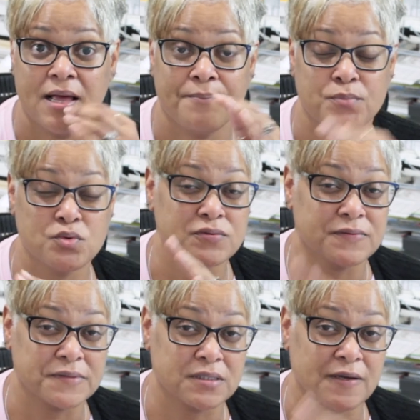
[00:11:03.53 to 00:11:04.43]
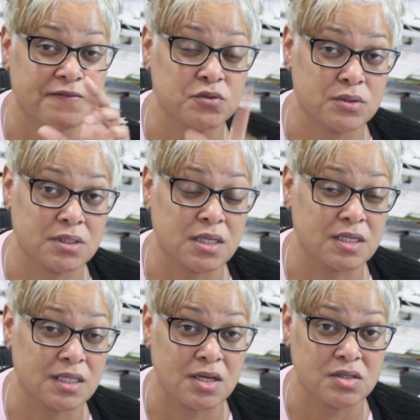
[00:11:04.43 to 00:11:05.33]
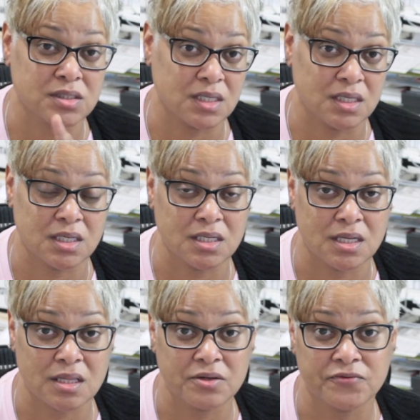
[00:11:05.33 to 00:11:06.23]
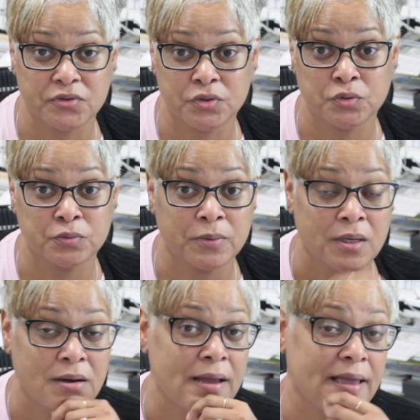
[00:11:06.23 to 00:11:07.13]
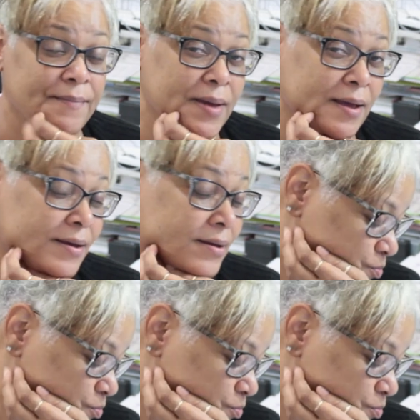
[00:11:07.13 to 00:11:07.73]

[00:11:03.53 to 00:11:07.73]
move some stuff to another closet in another room in my,